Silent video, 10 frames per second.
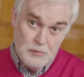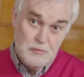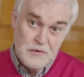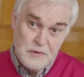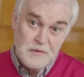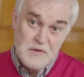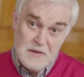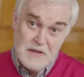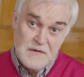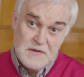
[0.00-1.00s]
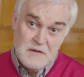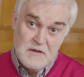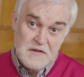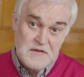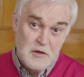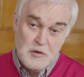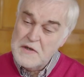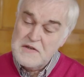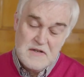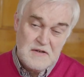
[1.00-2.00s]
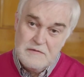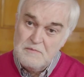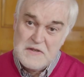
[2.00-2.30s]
what you're doing so that there's no question of